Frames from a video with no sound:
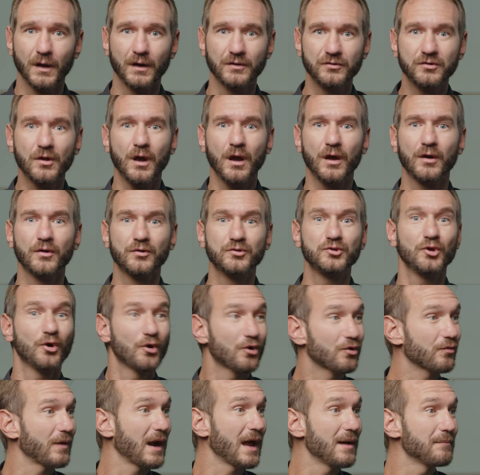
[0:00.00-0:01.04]
No,
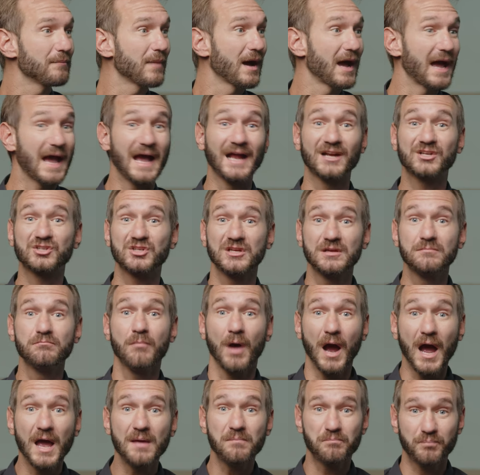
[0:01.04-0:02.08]
your grandma actually
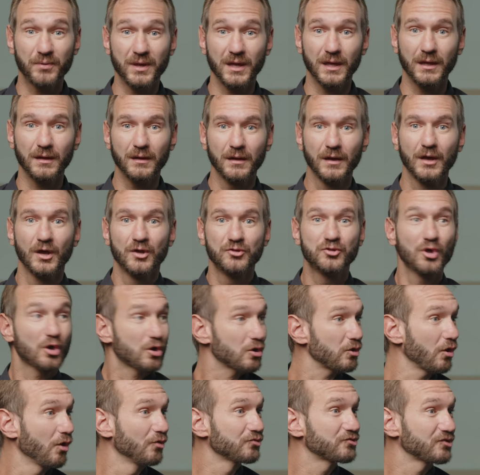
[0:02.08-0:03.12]
might be the
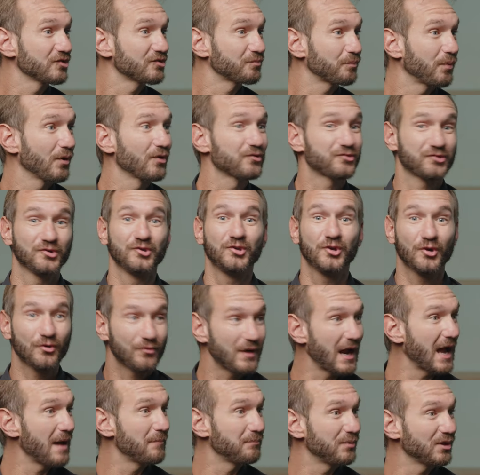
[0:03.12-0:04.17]
closest person
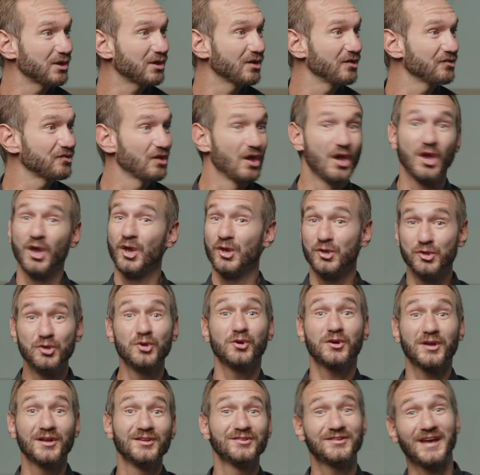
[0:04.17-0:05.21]
you're at because
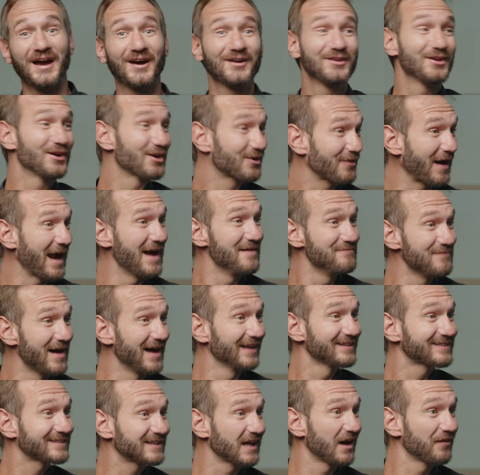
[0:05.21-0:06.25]
you can tell your
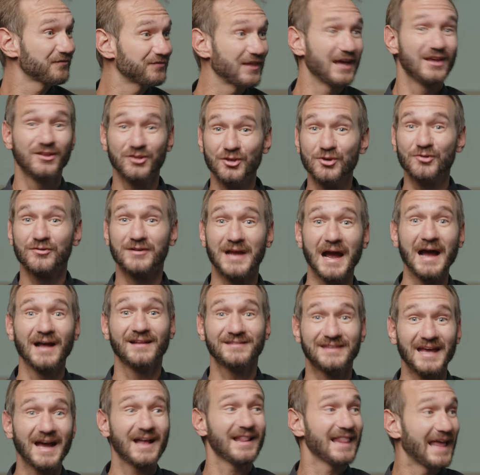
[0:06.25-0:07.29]
grandma stuff that you
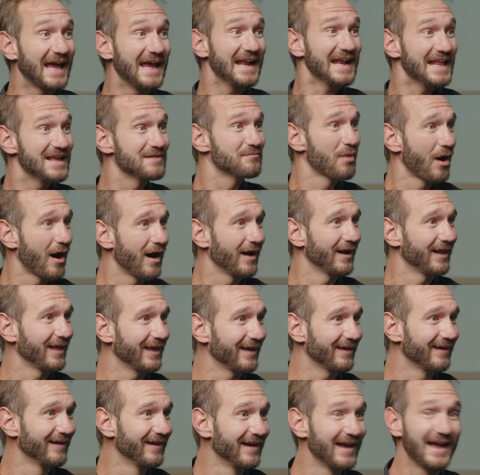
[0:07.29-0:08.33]
can't tell anybody
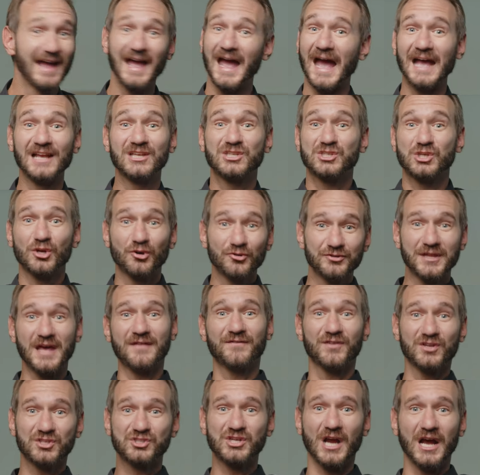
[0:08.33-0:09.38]
mm-hmm. and she'll
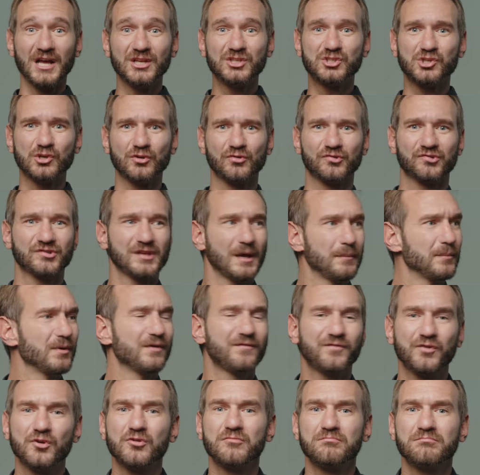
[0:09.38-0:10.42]
never judge you. Some
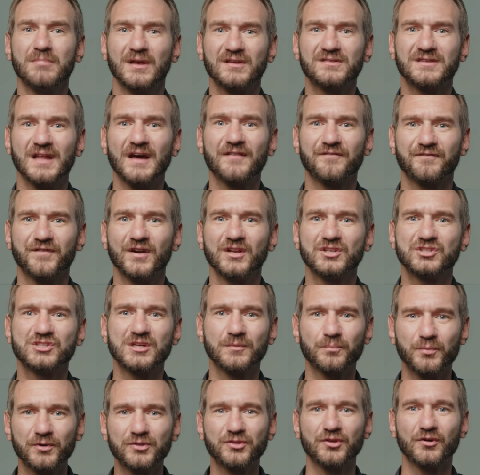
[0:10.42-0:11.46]
of you miss that
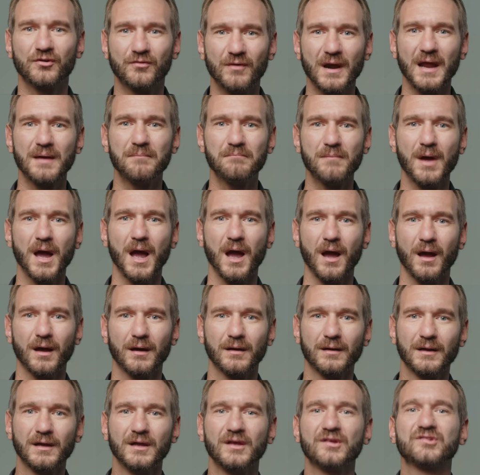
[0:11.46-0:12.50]
friendship with your grandma,
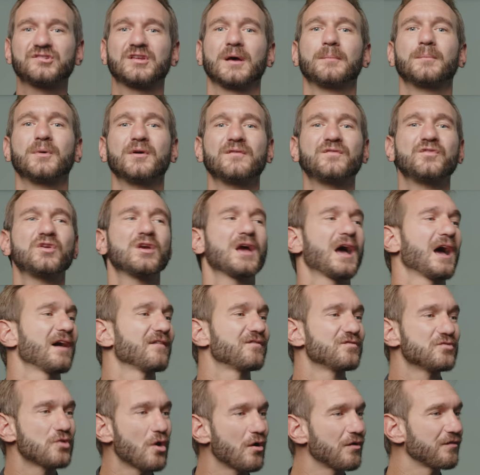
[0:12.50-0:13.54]
some of you
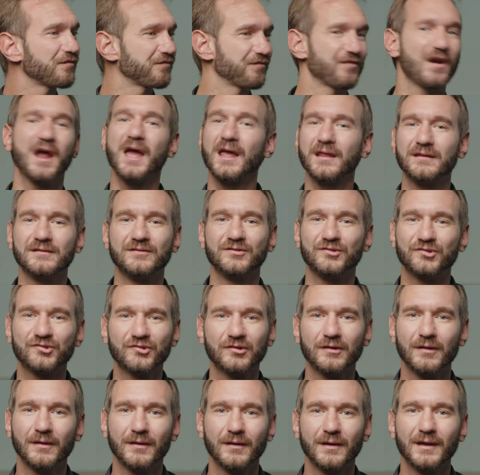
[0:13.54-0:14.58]
have no
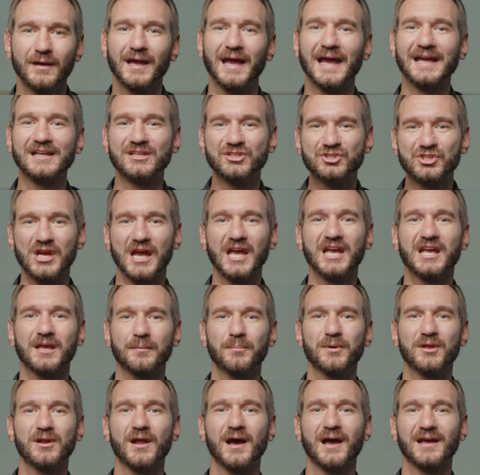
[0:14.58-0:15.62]
friends. And
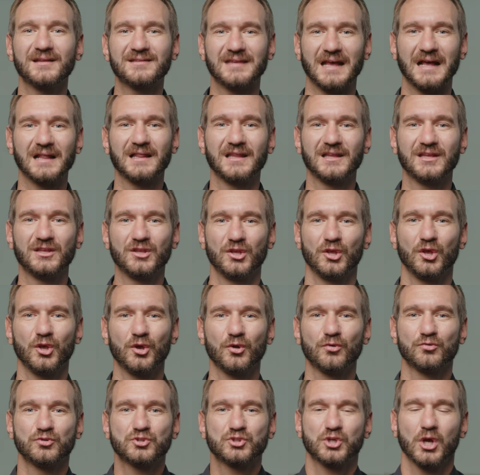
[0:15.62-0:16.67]
Jacob and I are telling
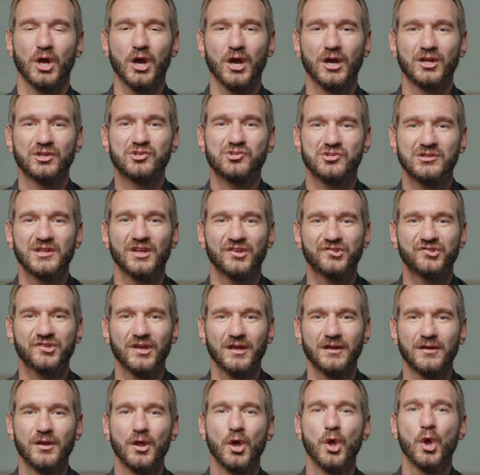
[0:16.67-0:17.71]
you, church,
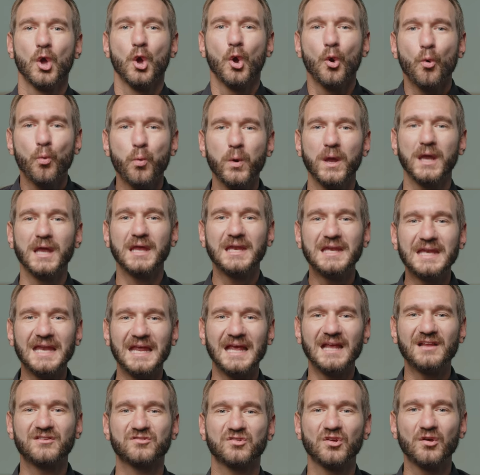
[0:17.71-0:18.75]
listen, we
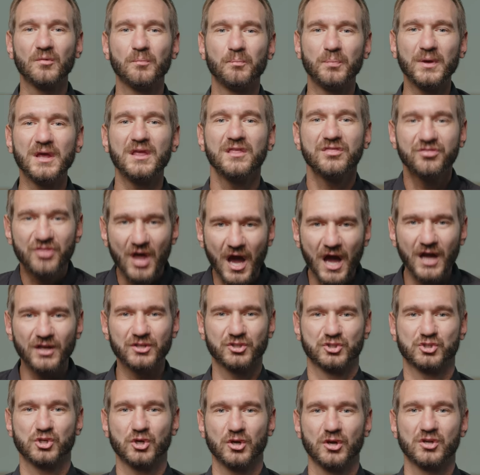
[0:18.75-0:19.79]
need to be the
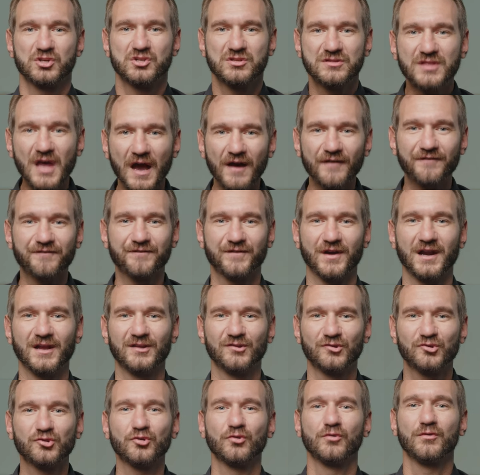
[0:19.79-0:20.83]
church, the
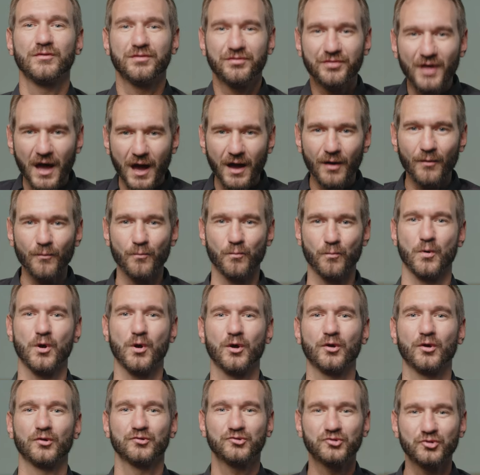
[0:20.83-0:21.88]
friend to the
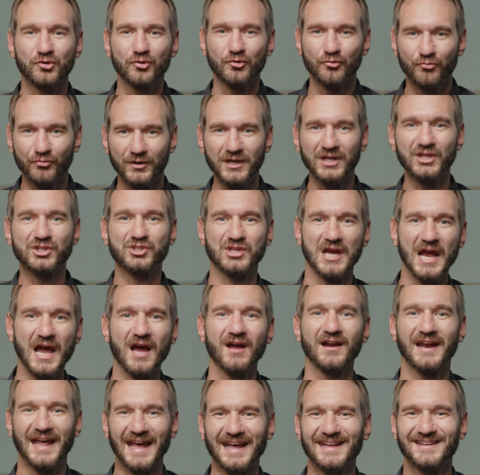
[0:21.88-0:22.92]
world That's to it. reach
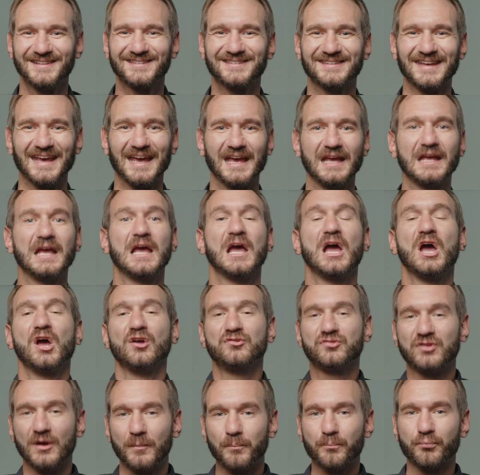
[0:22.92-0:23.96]
out and say,
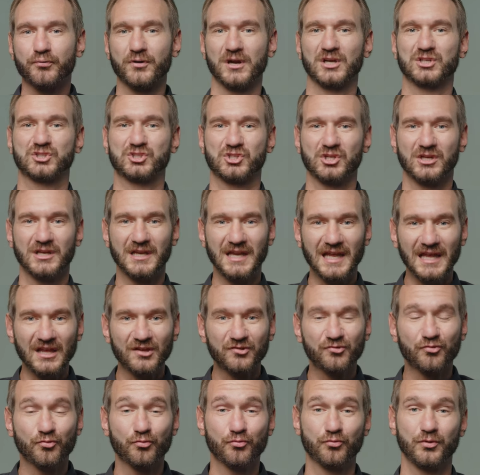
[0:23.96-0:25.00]
depression
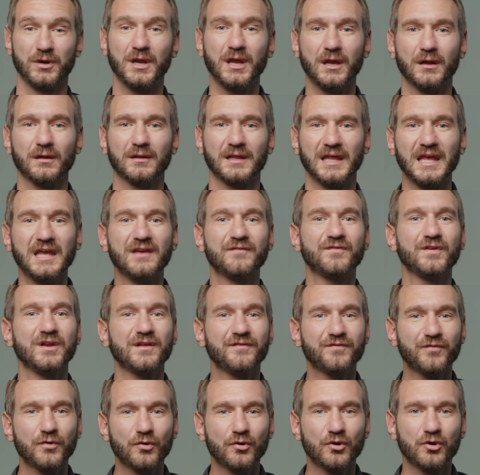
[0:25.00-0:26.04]
is real. Even
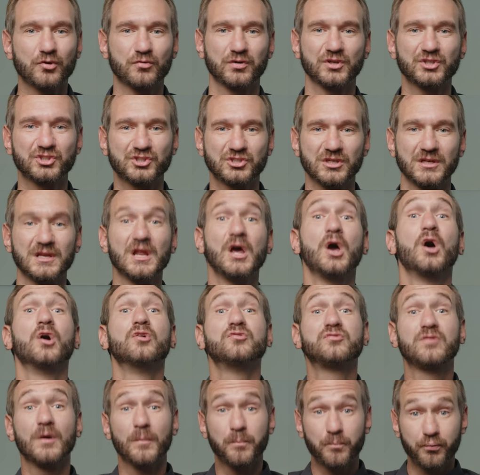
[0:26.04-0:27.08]
if you're a Christian,
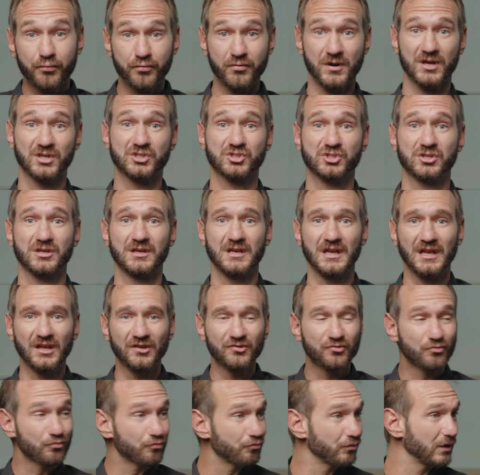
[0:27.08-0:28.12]
depression
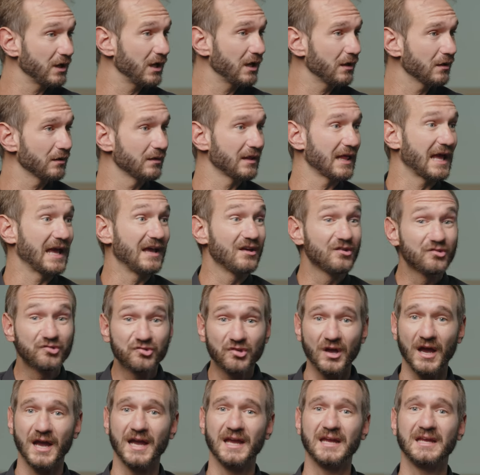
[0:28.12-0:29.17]
is real, yep.
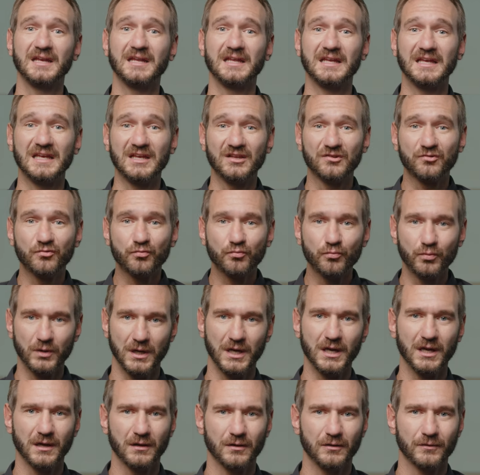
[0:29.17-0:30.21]
anxiety is
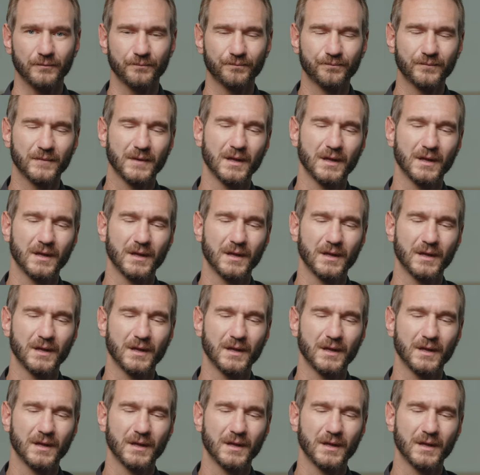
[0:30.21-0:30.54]
real.